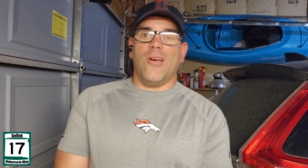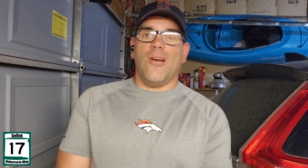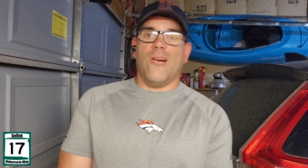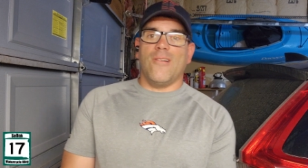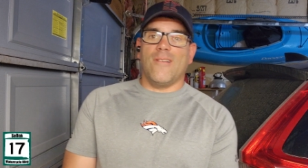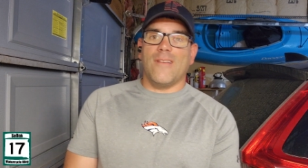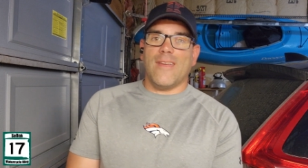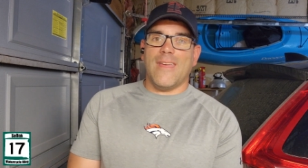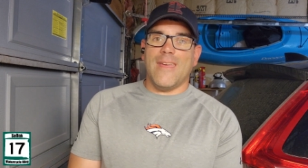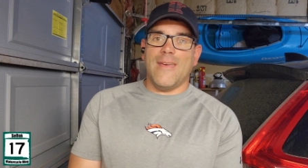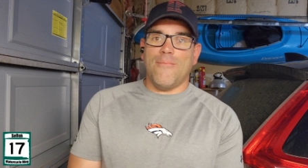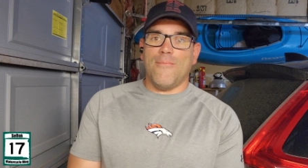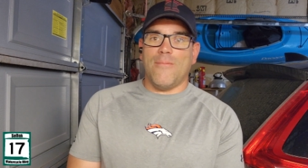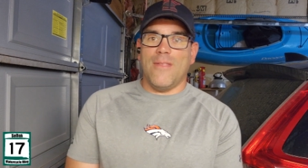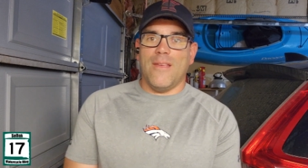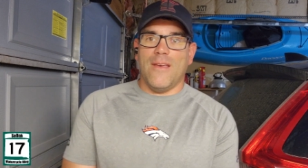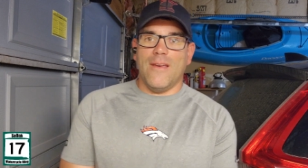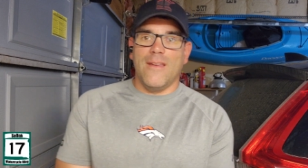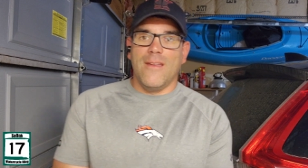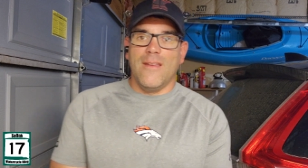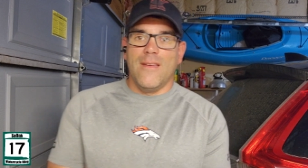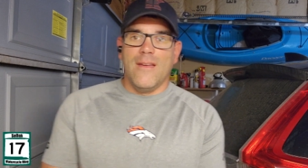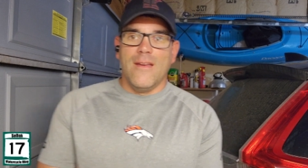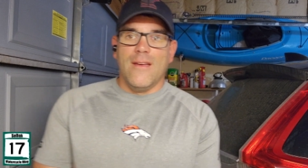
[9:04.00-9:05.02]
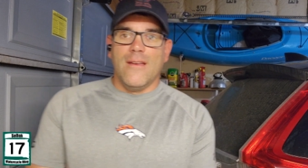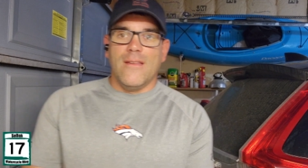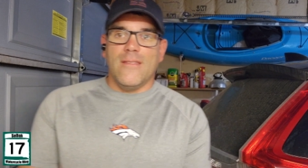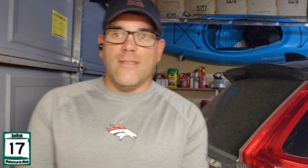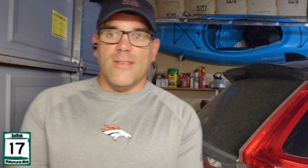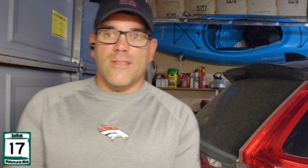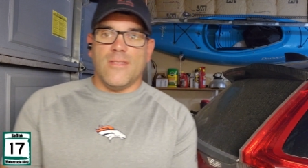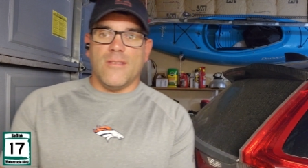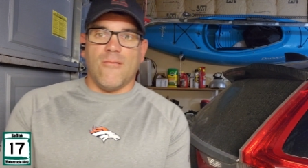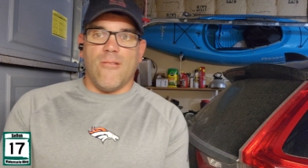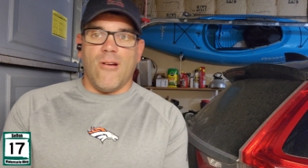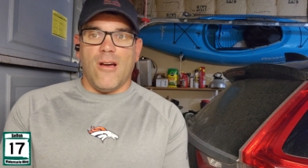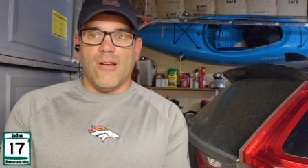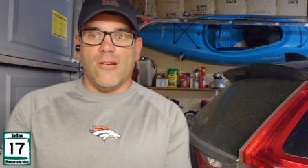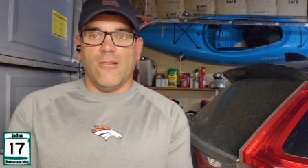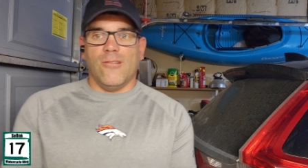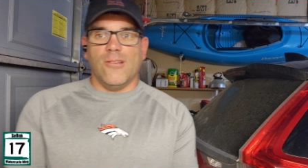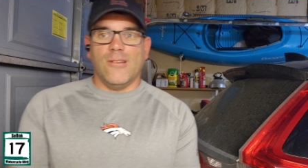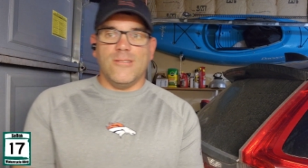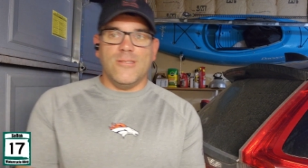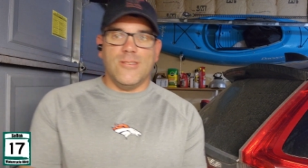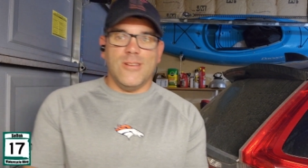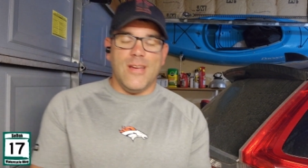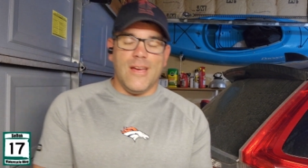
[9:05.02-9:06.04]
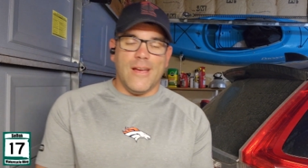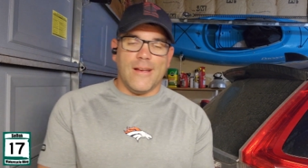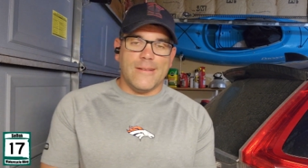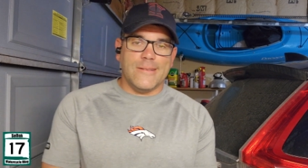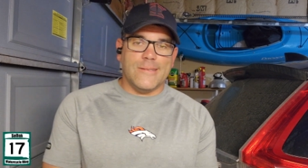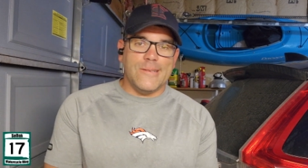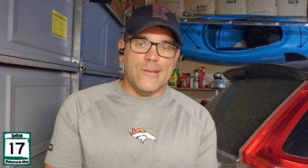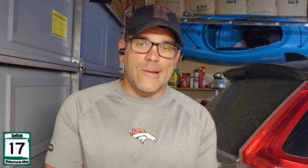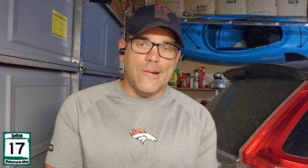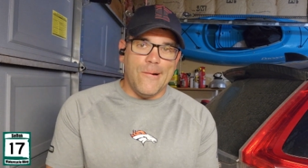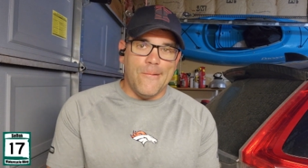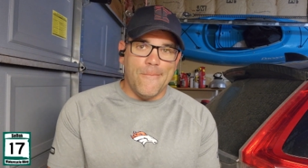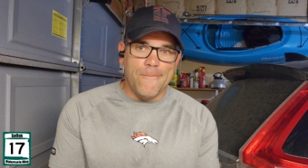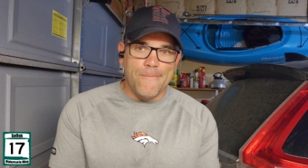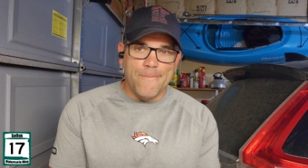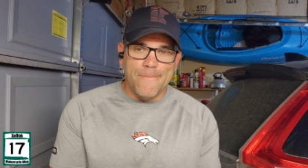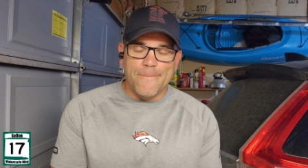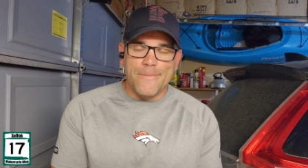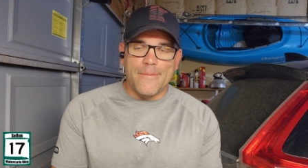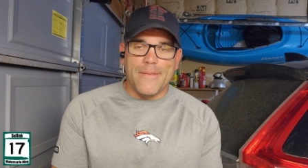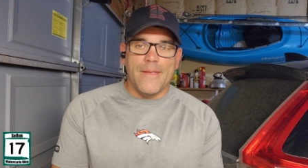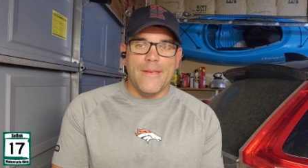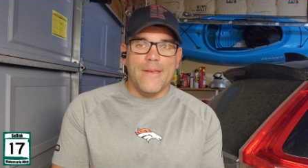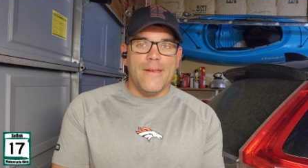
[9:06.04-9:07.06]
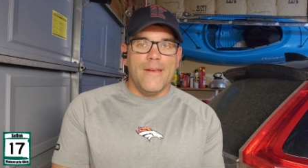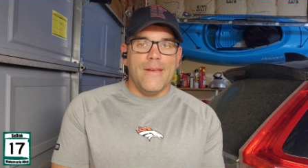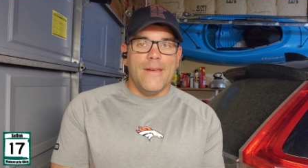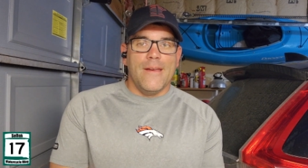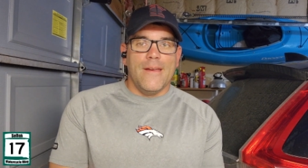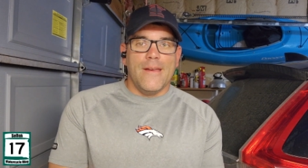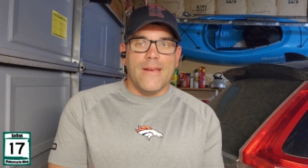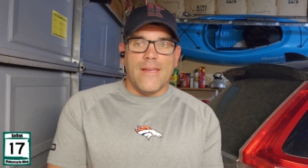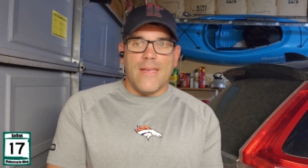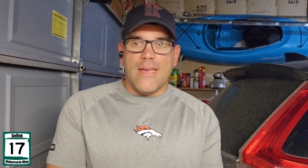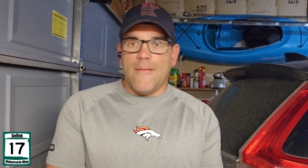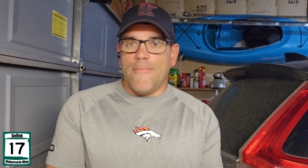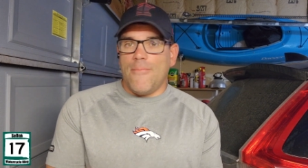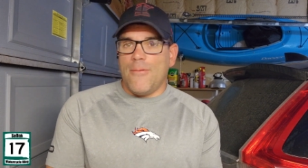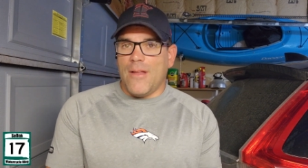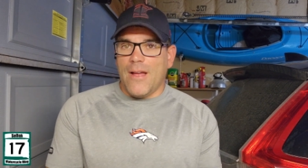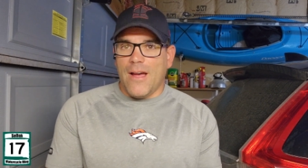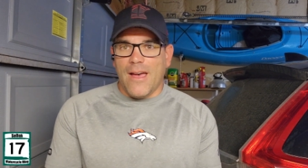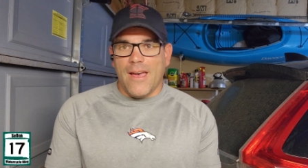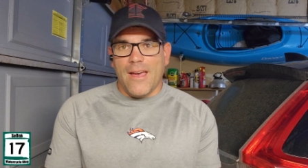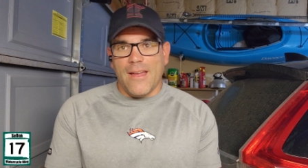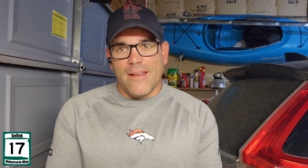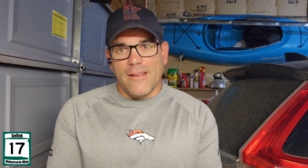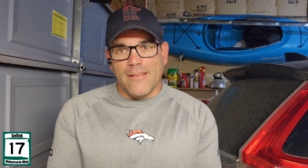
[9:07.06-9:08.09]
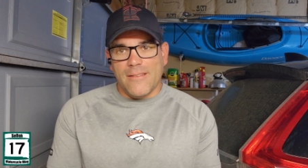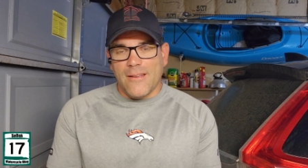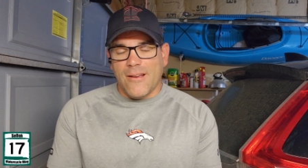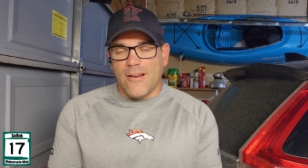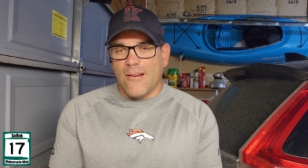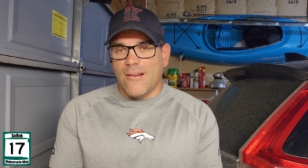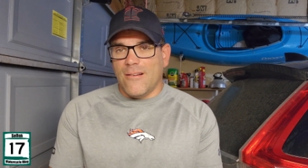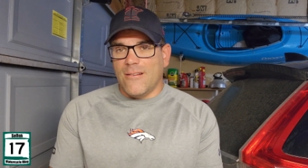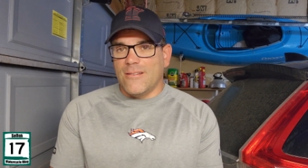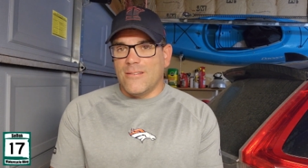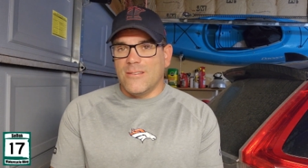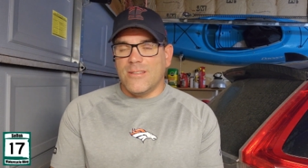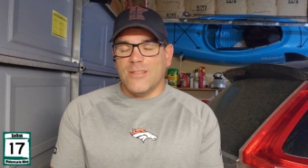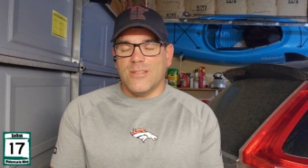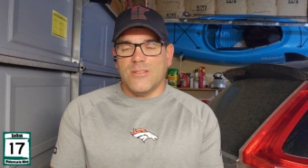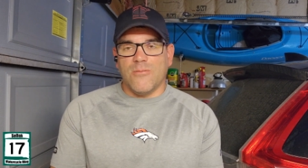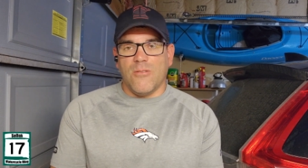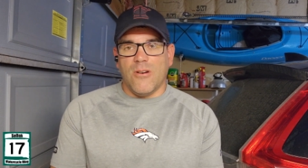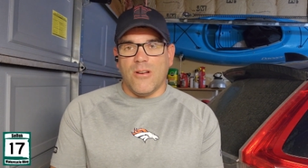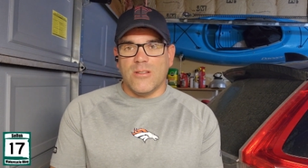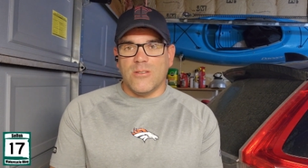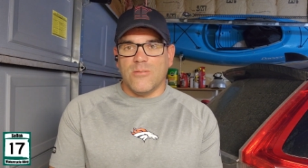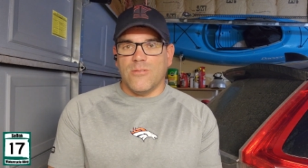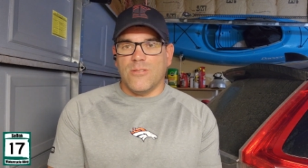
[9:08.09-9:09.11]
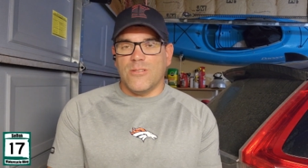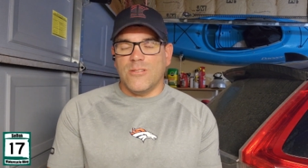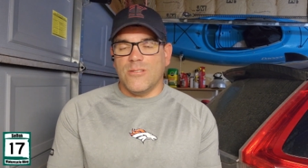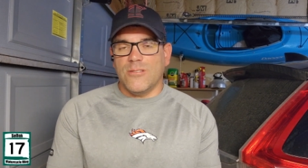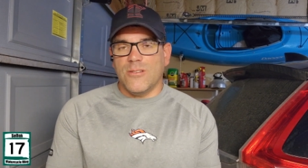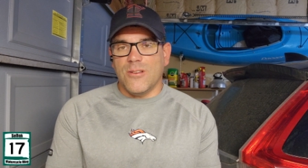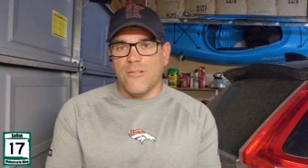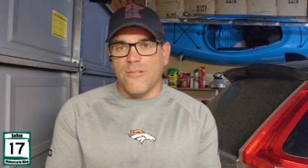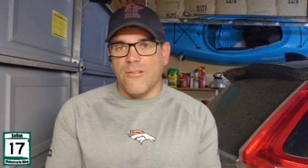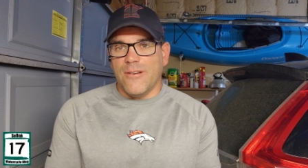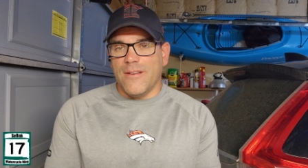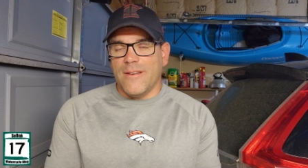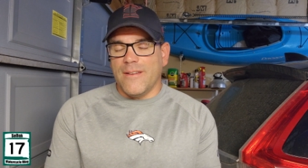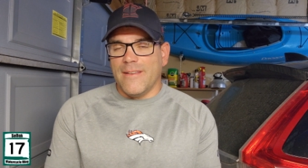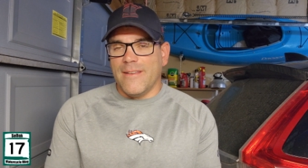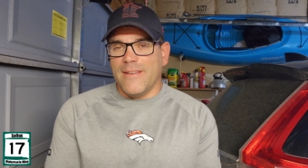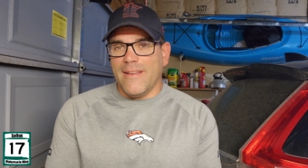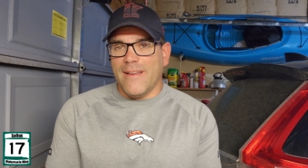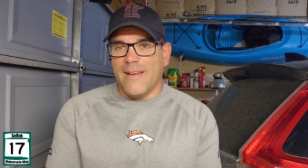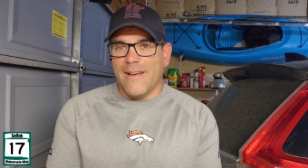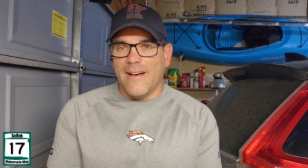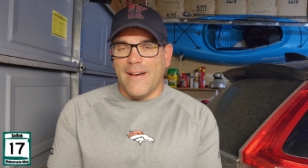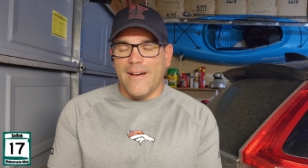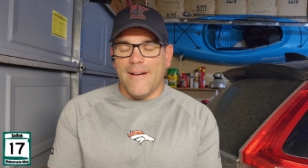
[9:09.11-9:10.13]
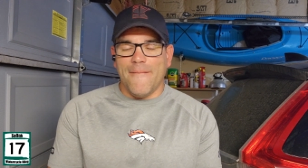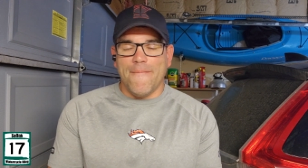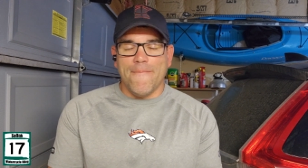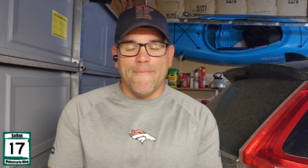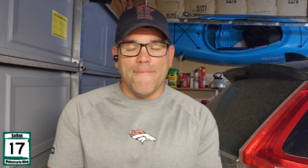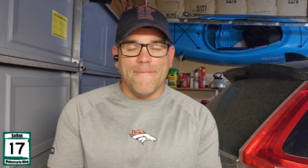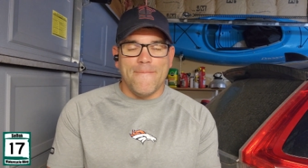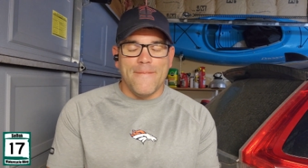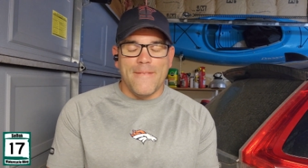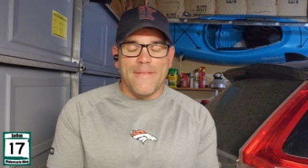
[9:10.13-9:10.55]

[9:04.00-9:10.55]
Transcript: hard to keep the the throttle in check. So keep an eye on it there. Just watch what you're doing. Um,